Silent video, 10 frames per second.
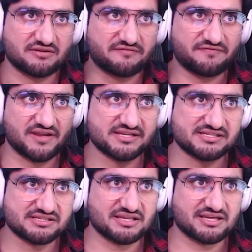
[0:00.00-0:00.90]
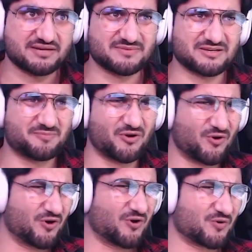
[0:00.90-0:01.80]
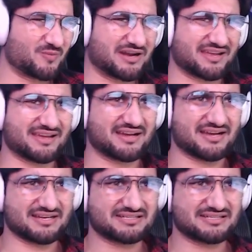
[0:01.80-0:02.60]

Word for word: face is like coming up. Oh my God.